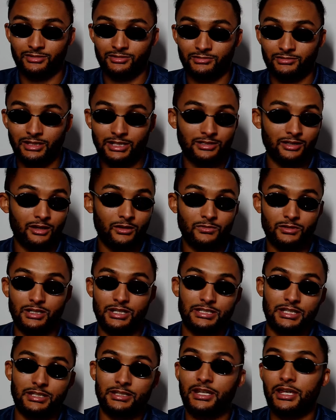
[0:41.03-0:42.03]
He told it. He
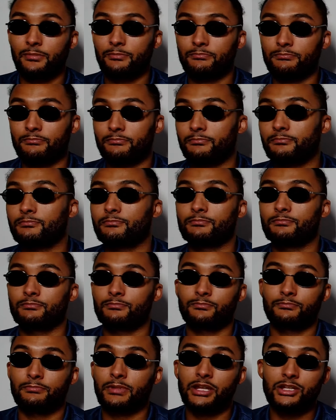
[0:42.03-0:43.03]
said, yep.
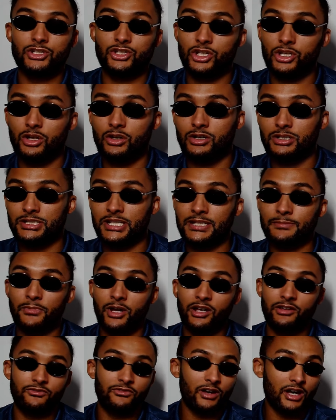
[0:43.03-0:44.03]
Ben Shalong said,
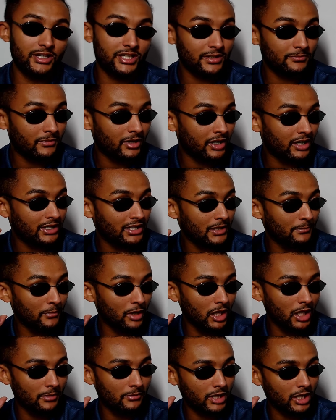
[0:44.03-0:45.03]
my fighter, Martin the
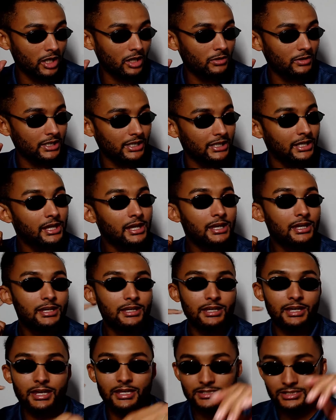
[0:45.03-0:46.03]
Bull of Bakole,
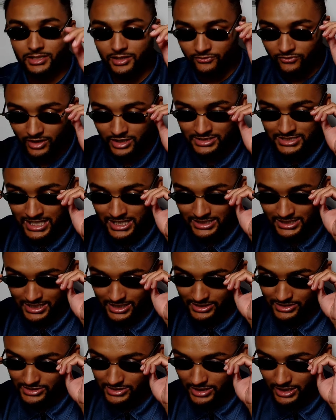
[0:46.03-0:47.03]
is gonna fight Zhang
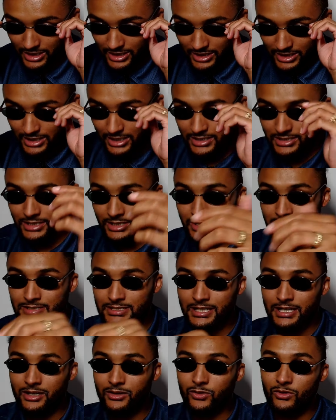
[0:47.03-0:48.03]
next. It turns
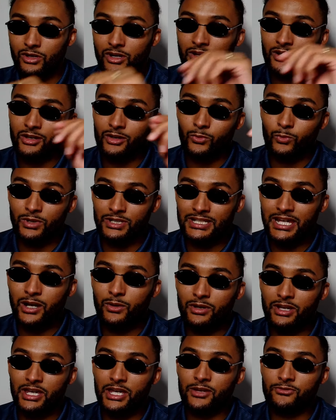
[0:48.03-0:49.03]
out we now
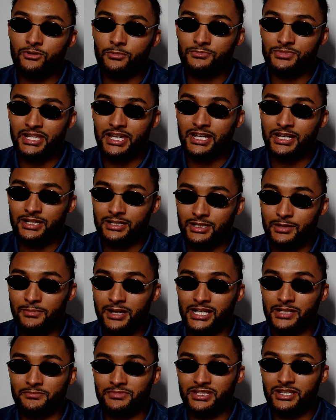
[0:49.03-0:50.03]
hear from Zhang, the
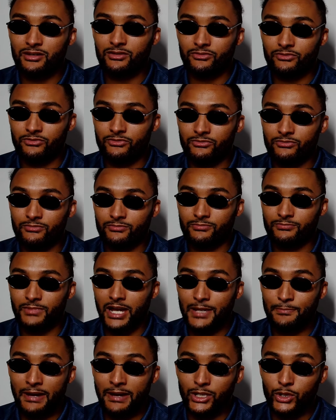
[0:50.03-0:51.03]
man himself.
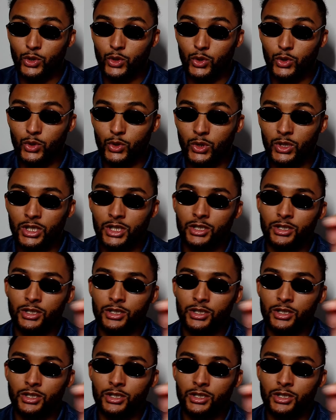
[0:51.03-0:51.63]
I bang you.